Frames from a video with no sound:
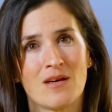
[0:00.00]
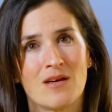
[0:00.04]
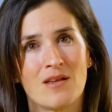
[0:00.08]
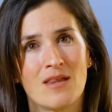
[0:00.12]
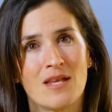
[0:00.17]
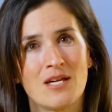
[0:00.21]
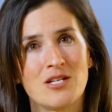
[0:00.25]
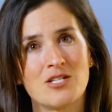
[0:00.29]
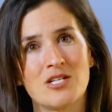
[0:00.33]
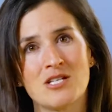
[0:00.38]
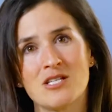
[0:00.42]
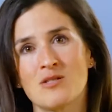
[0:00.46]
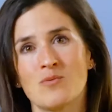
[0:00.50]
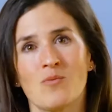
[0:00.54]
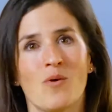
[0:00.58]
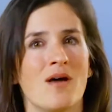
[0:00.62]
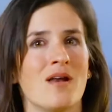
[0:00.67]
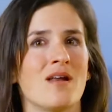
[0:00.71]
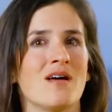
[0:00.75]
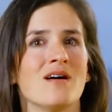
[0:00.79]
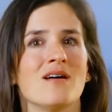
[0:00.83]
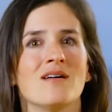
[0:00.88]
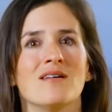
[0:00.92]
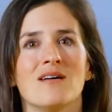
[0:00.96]
they just
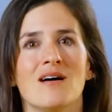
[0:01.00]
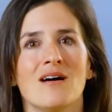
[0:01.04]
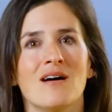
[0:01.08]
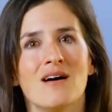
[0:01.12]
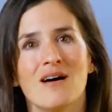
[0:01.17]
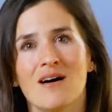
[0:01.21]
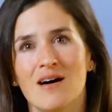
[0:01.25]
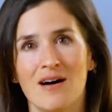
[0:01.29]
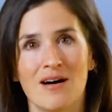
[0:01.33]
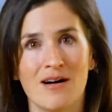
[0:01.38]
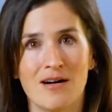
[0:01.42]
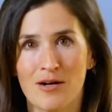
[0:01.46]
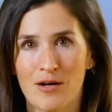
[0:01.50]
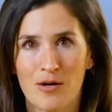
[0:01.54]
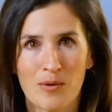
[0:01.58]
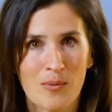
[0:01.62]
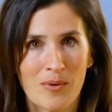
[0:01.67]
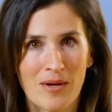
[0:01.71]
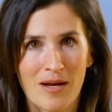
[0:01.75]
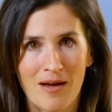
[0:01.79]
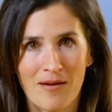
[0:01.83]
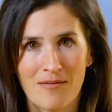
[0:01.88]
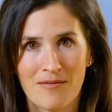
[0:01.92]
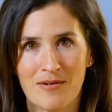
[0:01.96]
want a hug or
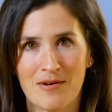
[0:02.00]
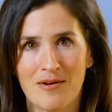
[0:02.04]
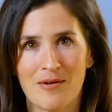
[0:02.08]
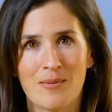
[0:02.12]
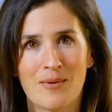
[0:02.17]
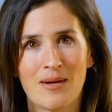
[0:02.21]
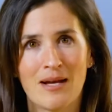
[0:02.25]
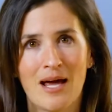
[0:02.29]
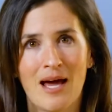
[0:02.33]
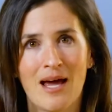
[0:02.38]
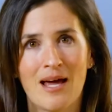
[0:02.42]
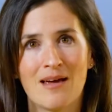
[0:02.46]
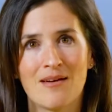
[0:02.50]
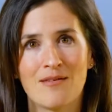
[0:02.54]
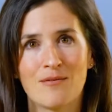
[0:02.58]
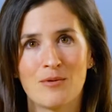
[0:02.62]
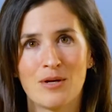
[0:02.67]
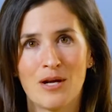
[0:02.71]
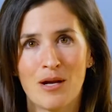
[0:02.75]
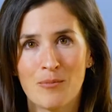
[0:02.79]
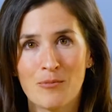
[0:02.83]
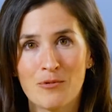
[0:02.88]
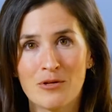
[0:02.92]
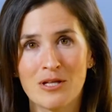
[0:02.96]
whatever, when
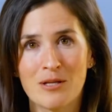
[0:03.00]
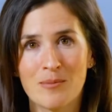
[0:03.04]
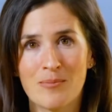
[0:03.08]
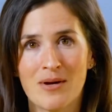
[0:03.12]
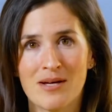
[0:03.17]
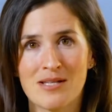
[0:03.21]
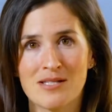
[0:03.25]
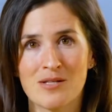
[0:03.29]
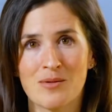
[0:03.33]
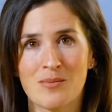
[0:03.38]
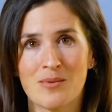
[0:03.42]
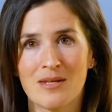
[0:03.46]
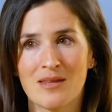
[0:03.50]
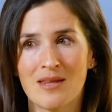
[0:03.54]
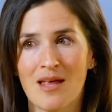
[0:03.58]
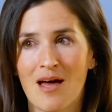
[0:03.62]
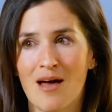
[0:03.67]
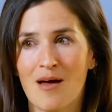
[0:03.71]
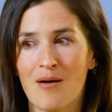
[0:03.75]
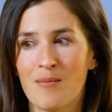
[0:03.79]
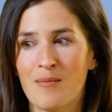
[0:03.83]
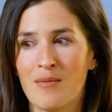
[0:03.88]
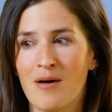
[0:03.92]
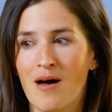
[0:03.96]
I'm really present with
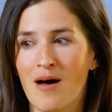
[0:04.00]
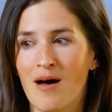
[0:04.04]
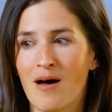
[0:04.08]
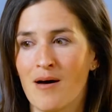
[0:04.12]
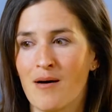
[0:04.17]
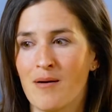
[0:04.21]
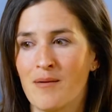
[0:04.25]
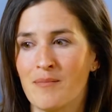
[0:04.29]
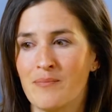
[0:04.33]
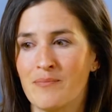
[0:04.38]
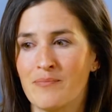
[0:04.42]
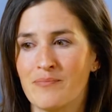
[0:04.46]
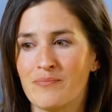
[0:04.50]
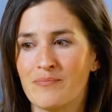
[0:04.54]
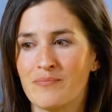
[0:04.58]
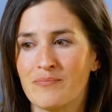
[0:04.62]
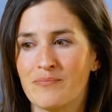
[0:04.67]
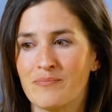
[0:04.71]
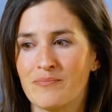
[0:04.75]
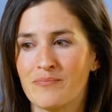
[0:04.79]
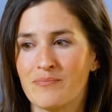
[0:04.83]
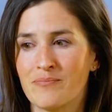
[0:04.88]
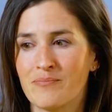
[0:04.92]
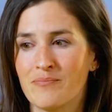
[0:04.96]
them,
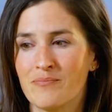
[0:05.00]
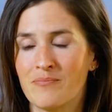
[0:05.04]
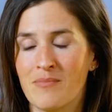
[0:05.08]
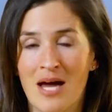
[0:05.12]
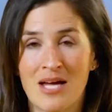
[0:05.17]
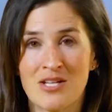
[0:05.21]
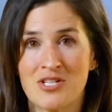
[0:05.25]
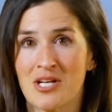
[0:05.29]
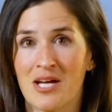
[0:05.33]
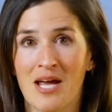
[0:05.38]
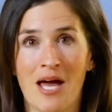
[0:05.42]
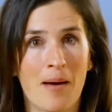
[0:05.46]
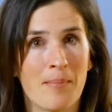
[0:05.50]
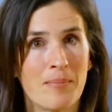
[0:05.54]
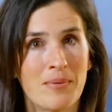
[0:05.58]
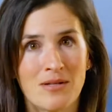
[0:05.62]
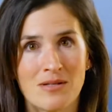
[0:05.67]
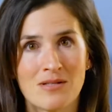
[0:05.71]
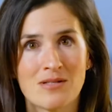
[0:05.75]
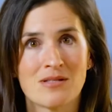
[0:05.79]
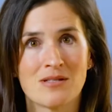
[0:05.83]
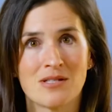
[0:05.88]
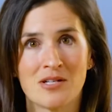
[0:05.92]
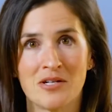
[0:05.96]
magic
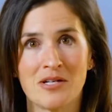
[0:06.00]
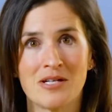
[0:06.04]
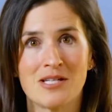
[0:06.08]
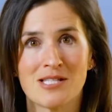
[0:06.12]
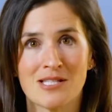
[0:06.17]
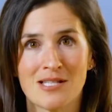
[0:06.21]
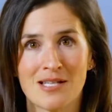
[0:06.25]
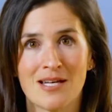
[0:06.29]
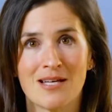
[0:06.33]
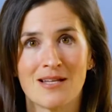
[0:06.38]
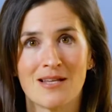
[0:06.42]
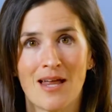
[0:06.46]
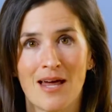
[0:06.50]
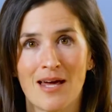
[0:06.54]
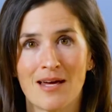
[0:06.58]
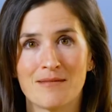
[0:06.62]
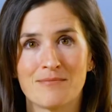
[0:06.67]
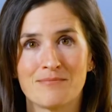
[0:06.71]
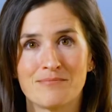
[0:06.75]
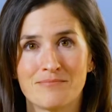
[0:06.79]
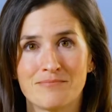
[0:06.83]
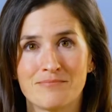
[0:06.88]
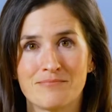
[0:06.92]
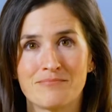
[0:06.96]
happens, seriously. Like,
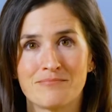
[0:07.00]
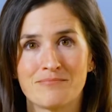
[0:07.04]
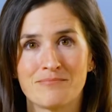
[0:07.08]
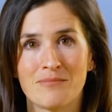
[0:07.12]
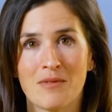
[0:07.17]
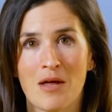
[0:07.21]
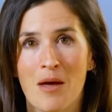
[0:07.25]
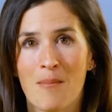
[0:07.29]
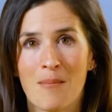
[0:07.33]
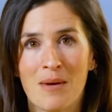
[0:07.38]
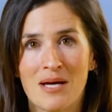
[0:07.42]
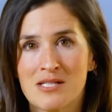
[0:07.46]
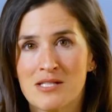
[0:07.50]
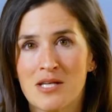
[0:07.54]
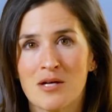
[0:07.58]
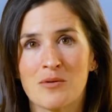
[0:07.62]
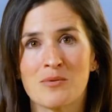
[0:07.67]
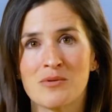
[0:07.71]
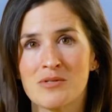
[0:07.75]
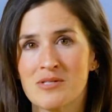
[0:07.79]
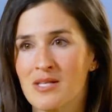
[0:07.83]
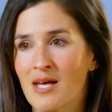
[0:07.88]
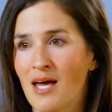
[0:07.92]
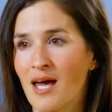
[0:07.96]
my
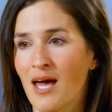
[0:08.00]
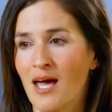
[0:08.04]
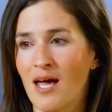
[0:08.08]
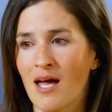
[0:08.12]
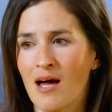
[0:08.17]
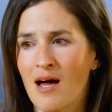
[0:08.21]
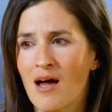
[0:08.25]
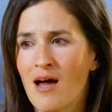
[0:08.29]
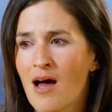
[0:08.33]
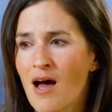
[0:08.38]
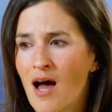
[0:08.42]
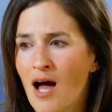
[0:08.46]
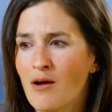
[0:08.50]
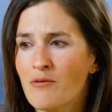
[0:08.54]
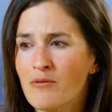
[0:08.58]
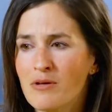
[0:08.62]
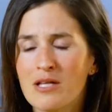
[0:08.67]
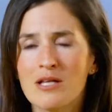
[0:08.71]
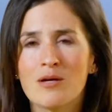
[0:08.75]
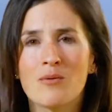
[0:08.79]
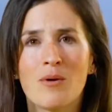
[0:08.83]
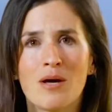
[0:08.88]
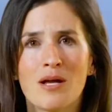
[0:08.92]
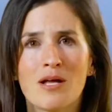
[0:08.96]
son will say, I
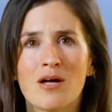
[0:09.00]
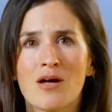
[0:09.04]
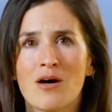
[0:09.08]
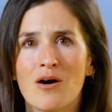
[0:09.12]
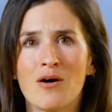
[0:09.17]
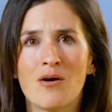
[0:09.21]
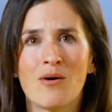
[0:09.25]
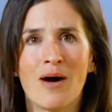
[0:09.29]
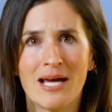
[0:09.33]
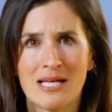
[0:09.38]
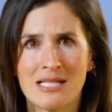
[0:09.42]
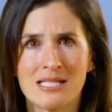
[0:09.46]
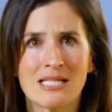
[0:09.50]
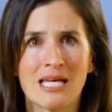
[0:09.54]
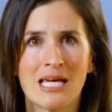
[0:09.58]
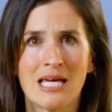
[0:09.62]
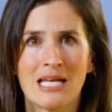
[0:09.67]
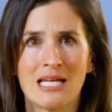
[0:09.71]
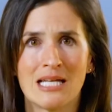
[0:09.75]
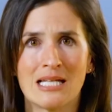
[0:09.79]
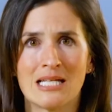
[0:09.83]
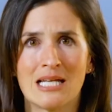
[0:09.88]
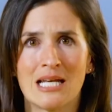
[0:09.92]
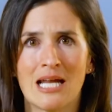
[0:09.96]
really want to go ice
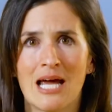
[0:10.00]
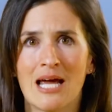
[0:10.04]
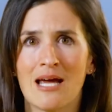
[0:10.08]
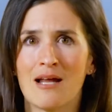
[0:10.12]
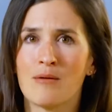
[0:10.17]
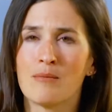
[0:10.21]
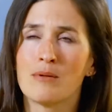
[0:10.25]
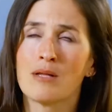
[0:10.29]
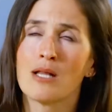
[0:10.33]
skating today. And I'll